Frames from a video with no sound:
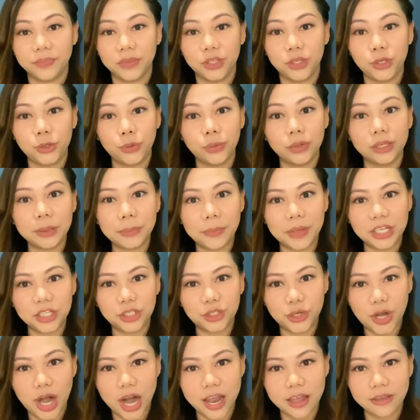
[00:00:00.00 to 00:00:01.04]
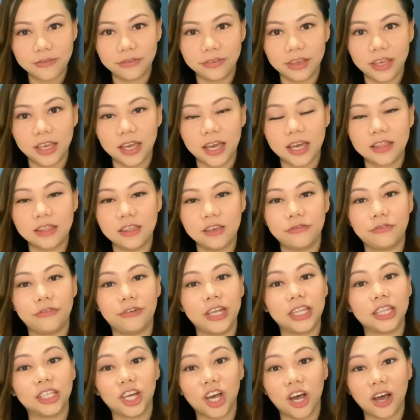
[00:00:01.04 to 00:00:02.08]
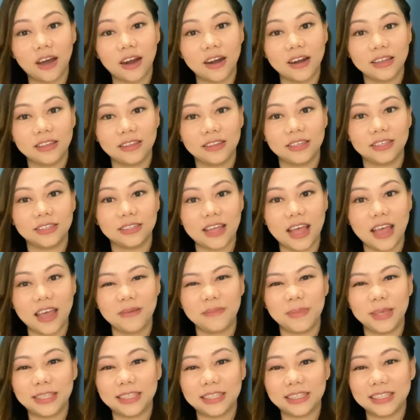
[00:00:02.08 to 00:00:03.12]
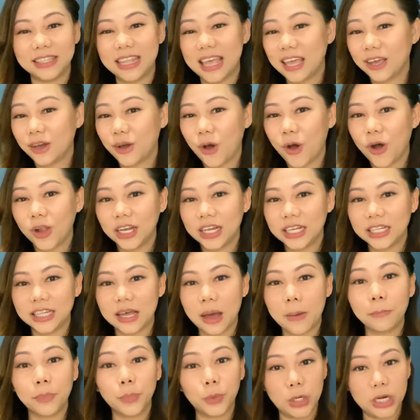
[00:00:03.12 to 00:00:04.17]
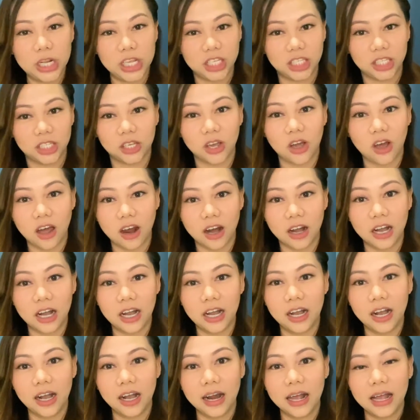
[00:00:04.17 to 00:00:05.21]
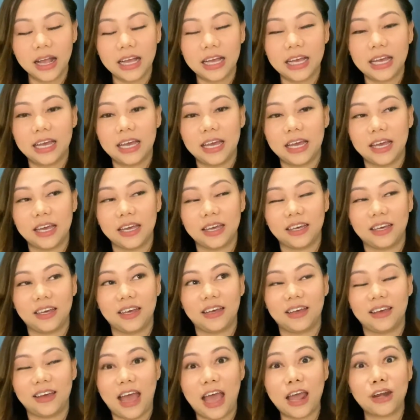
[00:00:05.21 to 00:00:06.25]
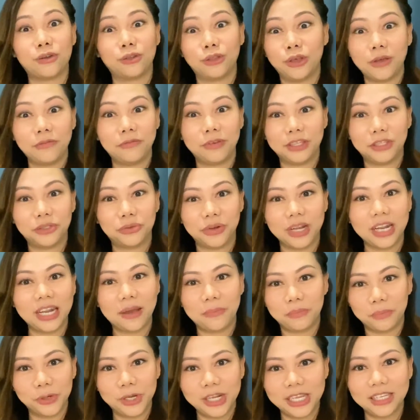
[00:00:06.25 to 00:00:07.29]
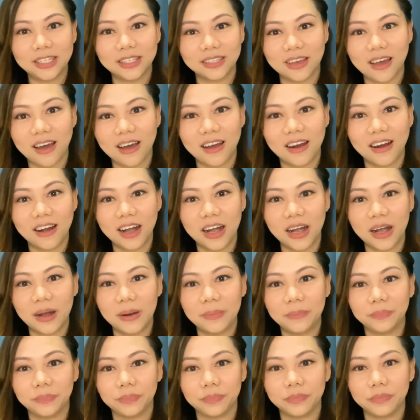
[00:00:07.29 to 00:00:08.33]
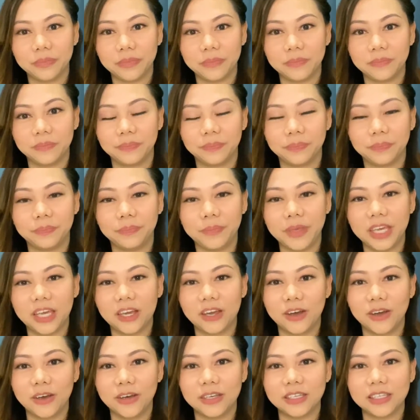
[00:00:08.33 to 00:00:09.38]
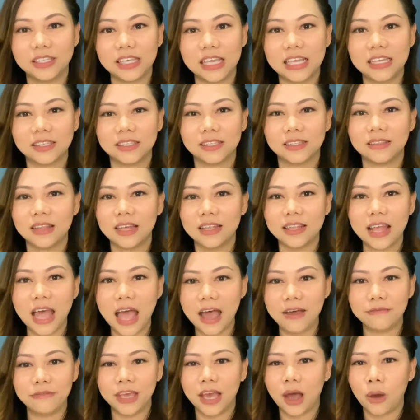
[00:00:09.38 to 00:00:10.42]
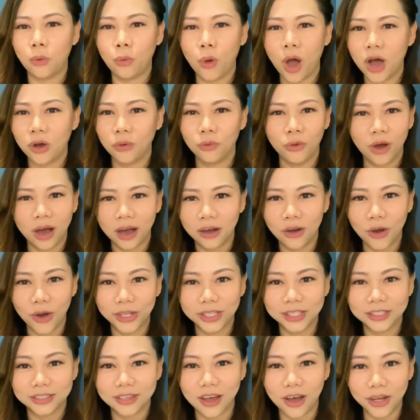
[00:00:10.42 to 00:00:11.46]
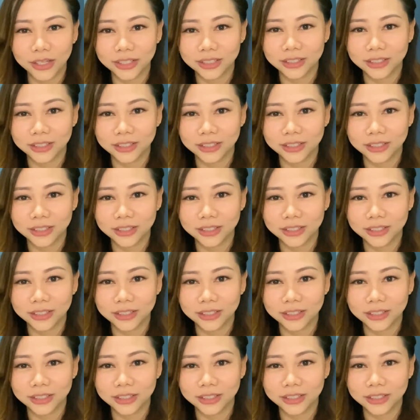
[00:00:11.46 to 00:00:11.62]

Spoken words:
You will be driving a different car this time. They call it a police car. I don't know if it's really a police car because it's not having a wang-wang on